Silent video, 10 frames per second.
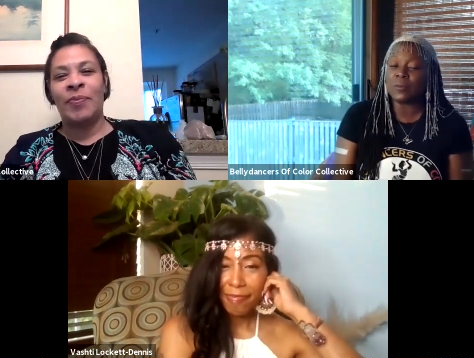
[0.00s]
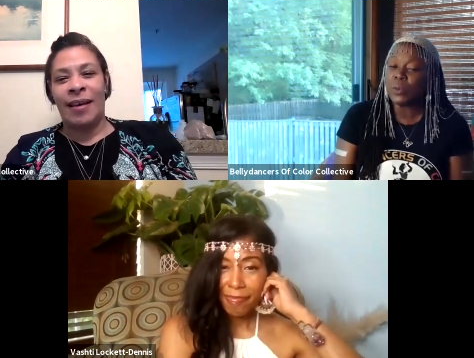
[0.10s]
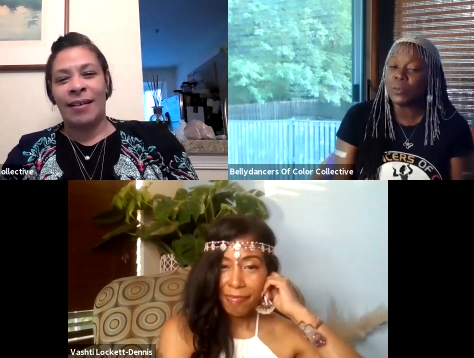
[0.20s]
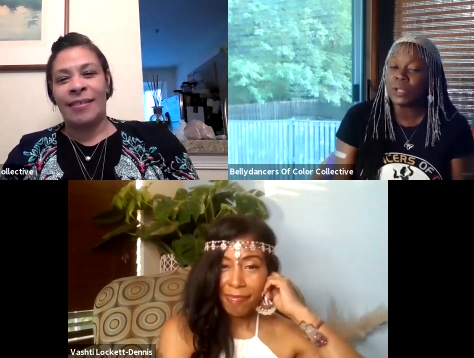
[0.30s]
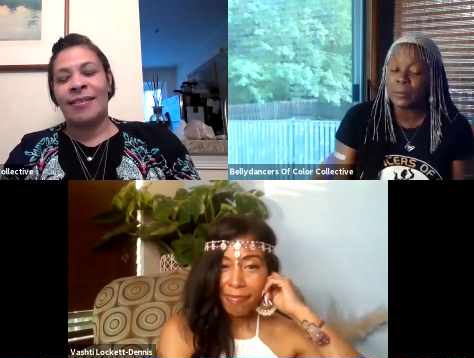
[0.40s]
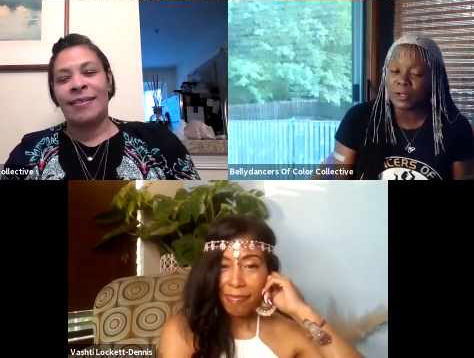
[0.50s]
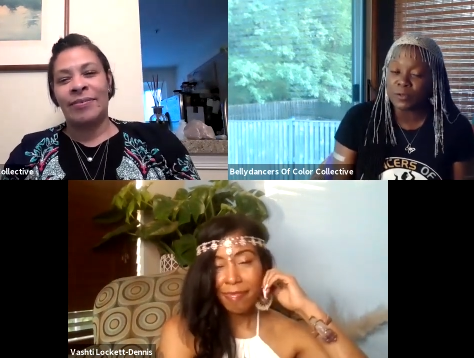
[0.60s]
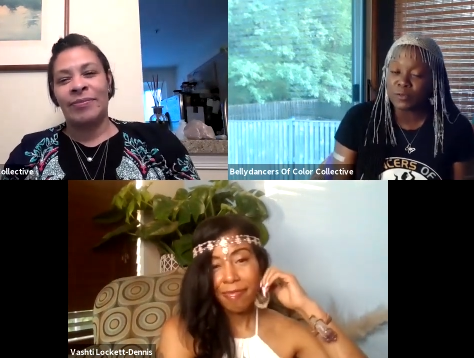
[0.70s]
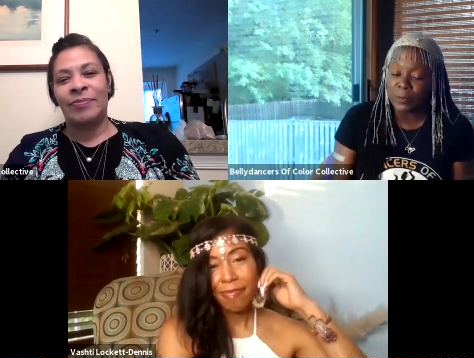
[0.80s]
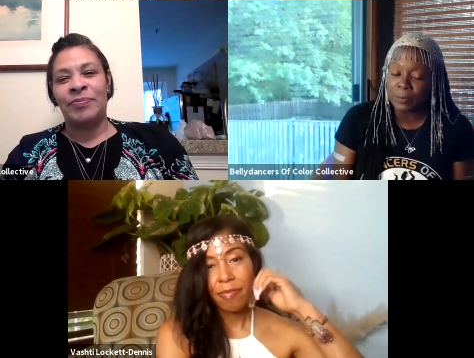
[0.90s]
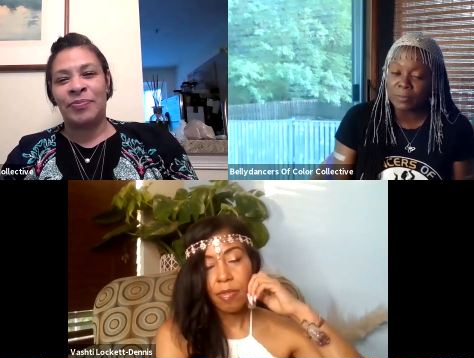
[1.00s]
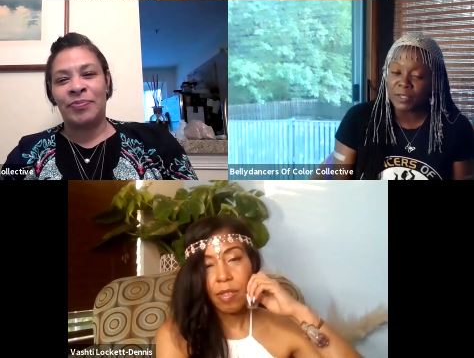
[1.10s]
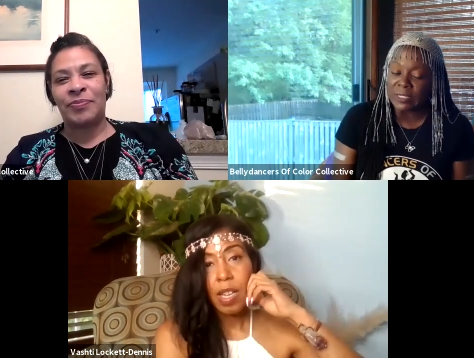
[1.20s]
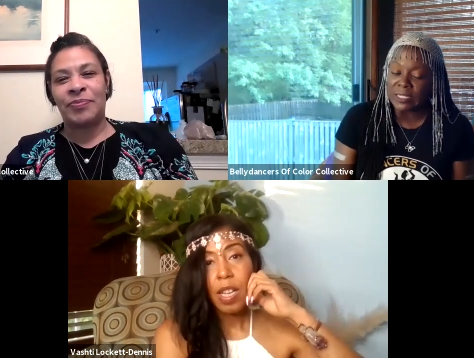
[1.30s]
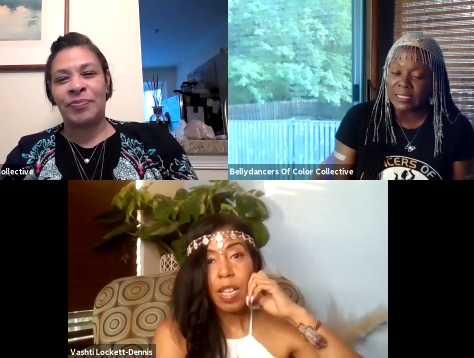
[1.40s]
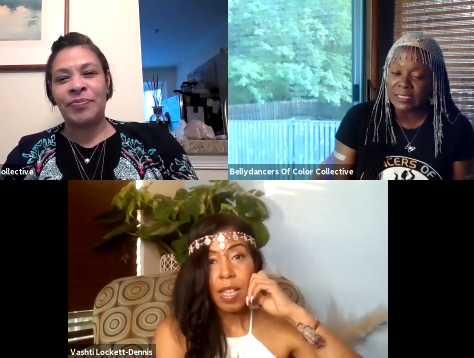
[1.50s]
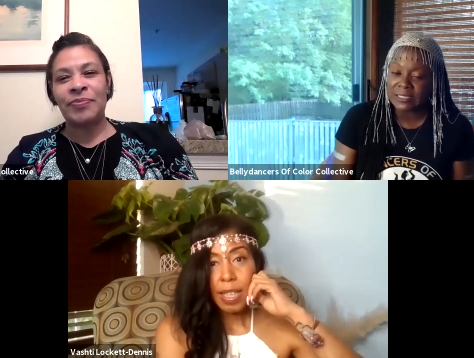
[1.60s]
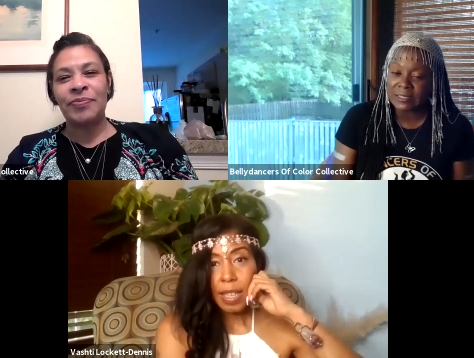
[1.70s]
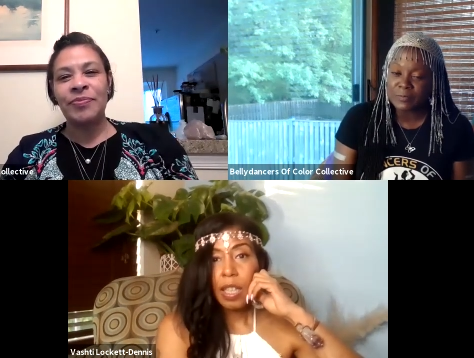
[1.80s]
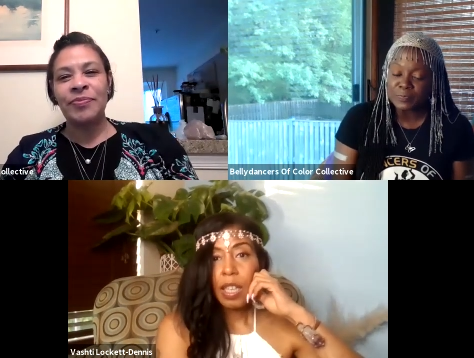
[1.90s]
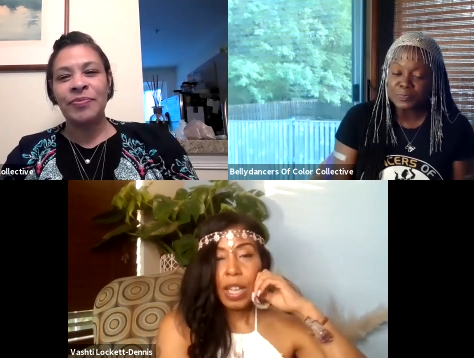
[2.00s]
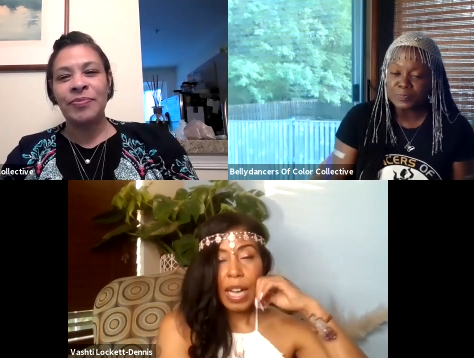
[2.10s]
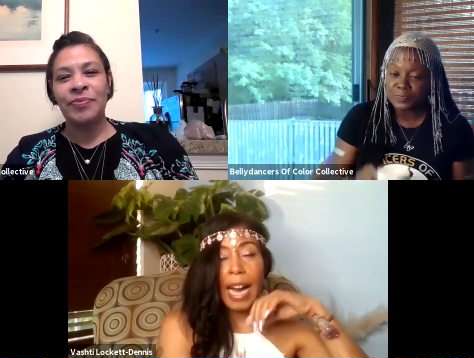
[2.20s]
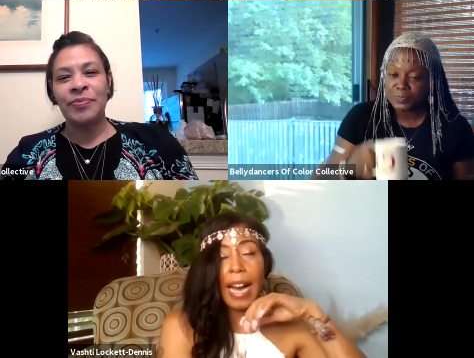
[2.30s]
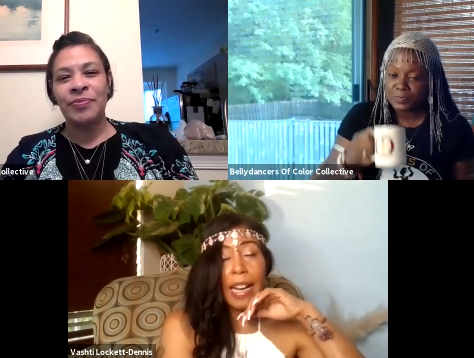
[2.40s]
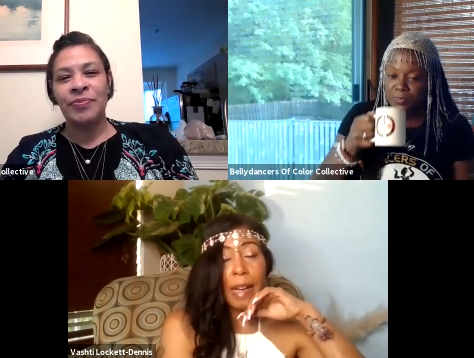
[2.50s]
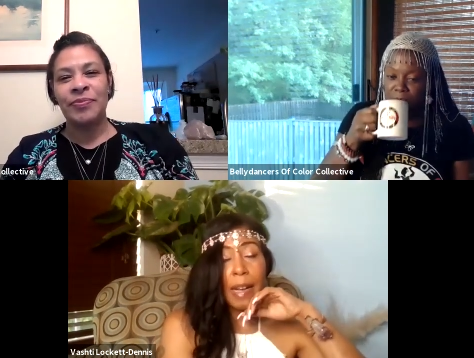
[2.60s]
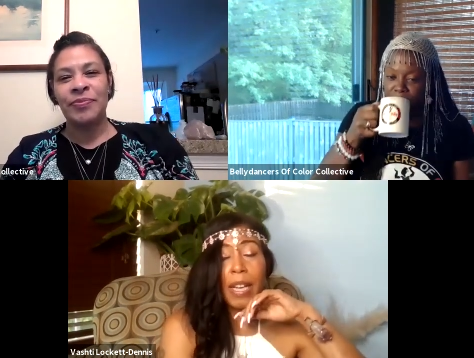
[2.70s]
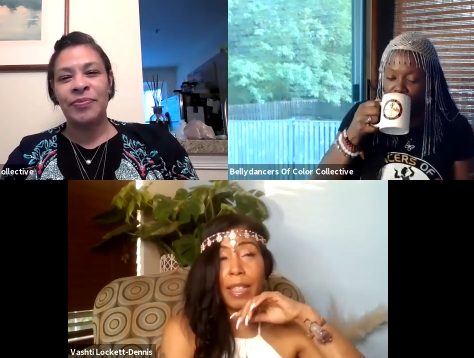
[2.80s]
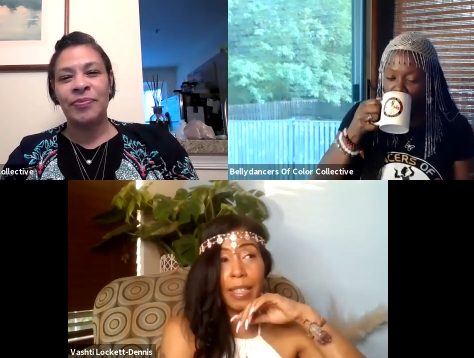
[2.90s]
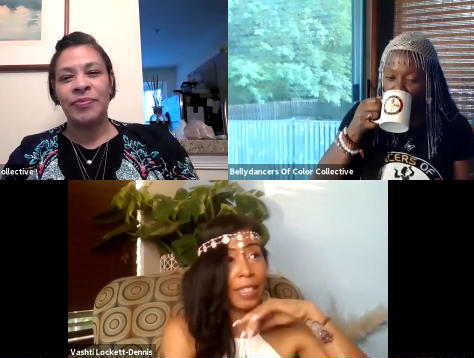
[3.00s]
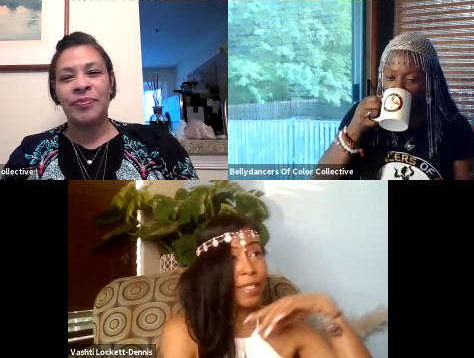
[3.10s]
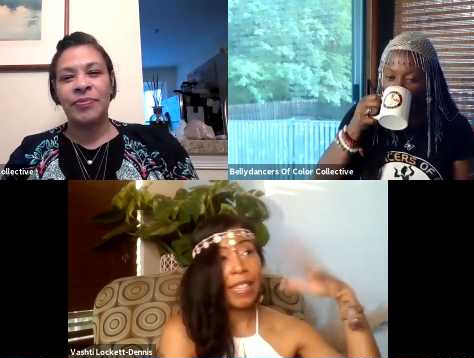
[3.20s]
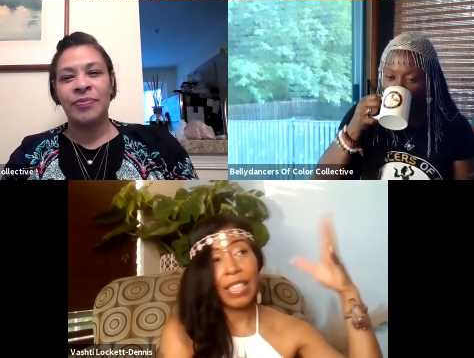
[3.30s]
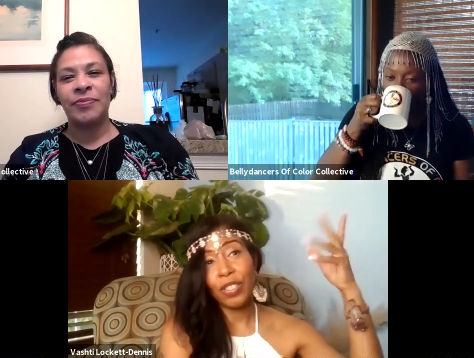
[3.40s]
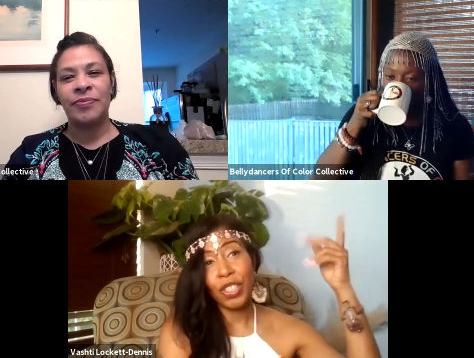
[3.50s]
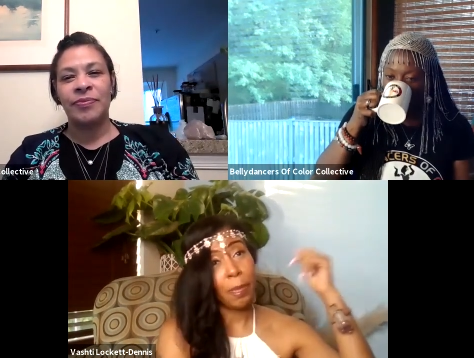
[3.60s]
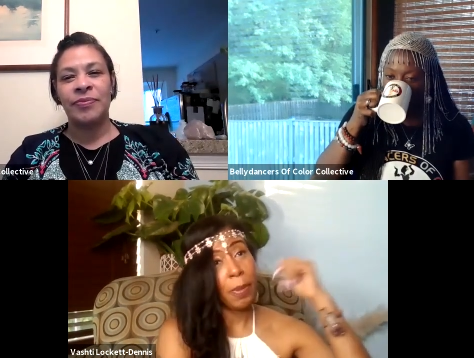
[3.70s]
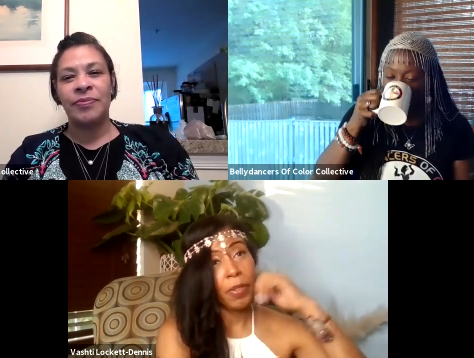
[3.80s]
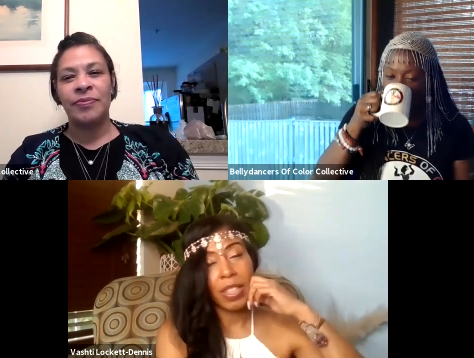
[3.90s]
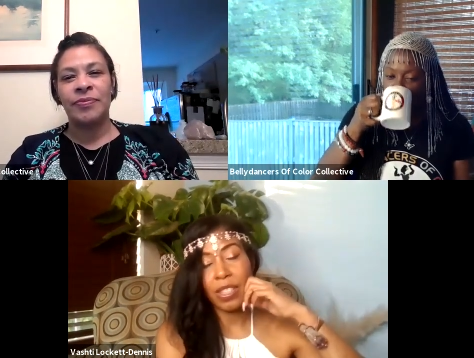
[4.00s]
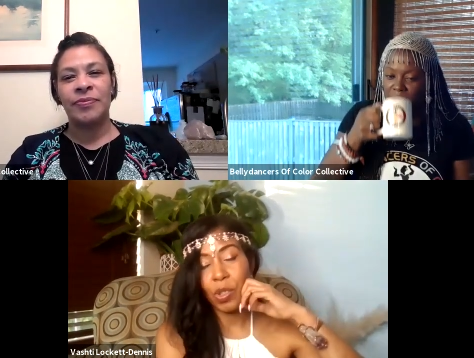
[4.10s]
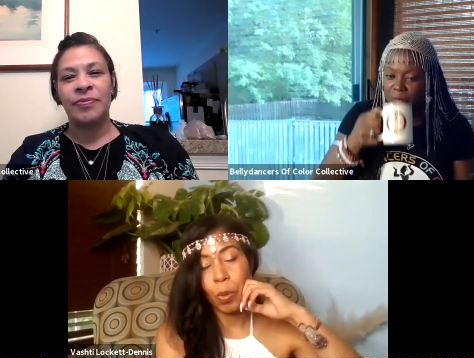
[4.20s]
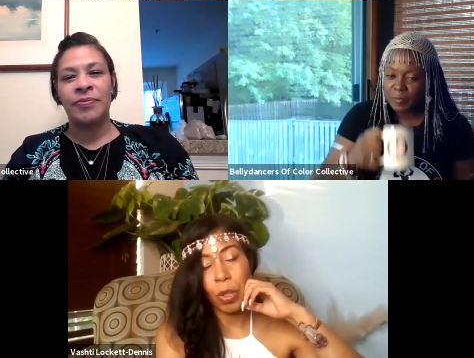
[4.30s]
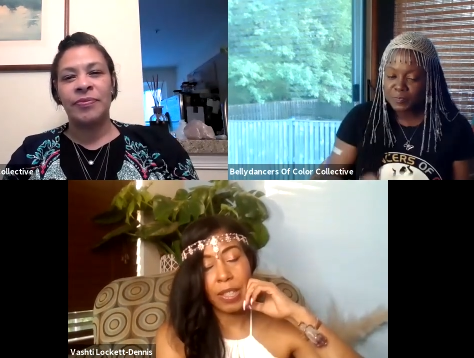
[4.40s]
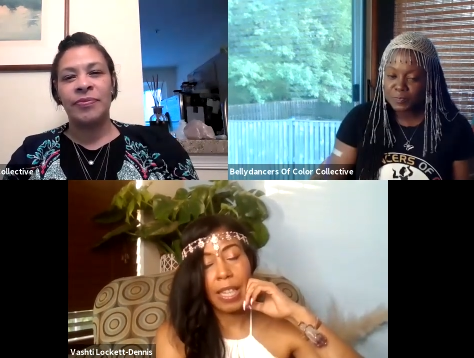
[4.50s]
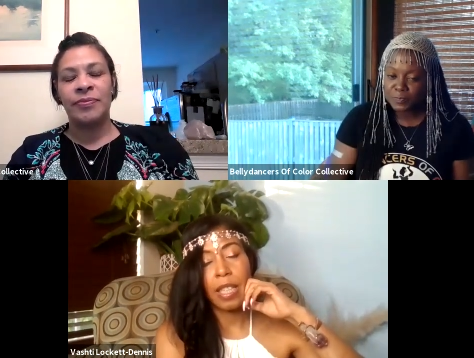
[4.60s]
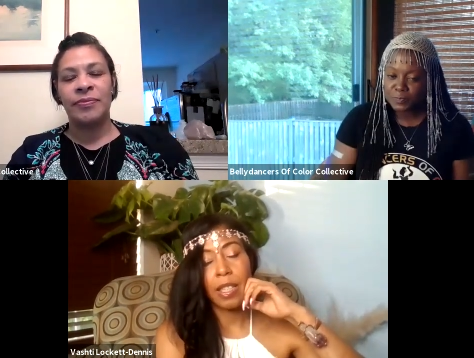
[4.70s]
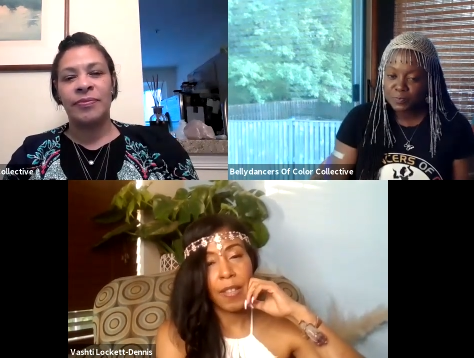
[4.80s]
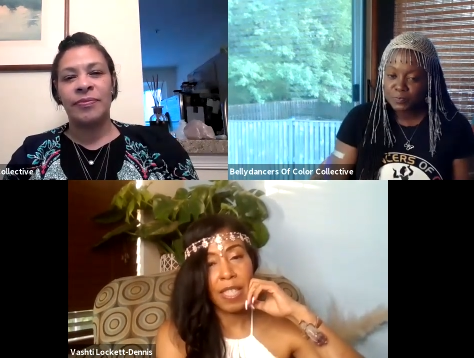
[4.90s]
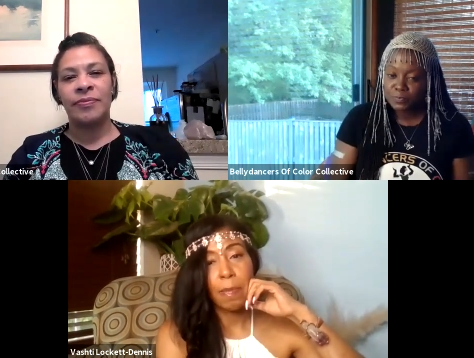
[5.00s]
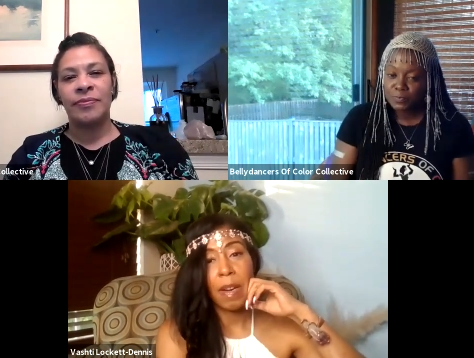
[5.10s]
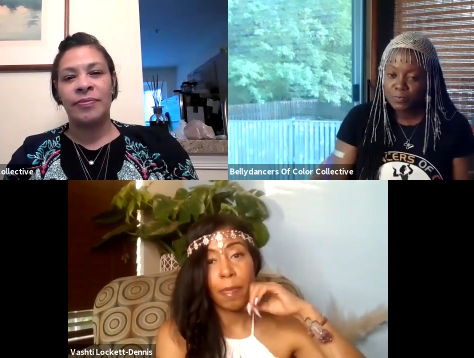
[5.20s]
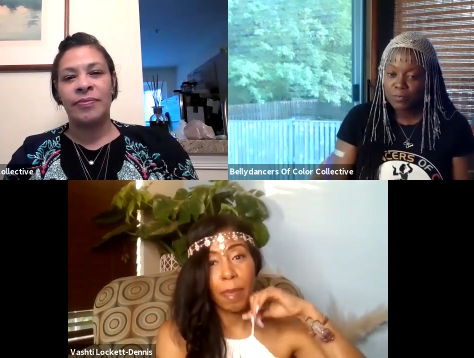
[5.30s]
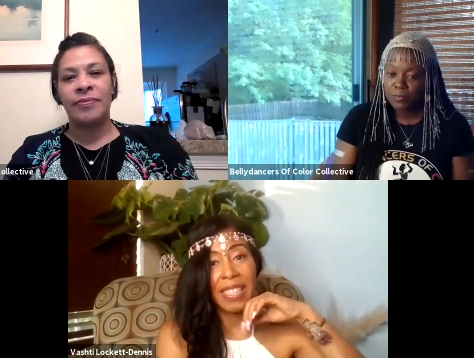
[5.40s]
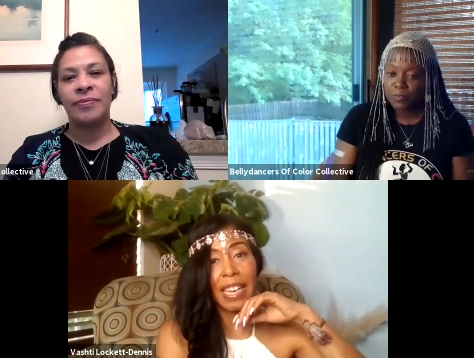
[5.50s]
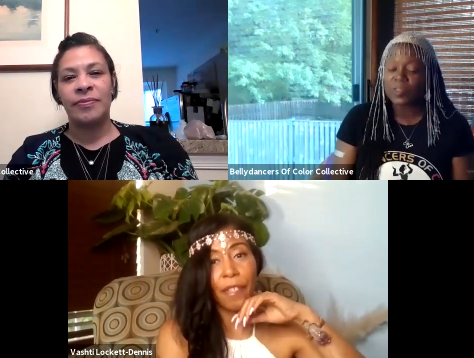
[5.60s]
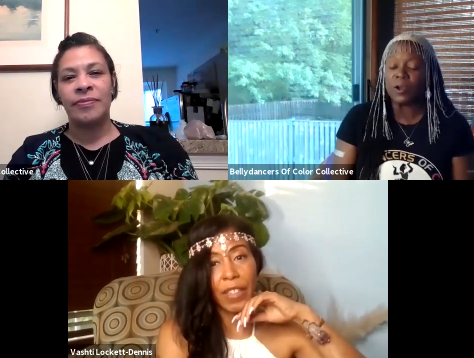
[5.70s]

Speaker 1: When the book come, when will the book re- be released?
Speaker 2: Um, it it should be released towards the end of this month, but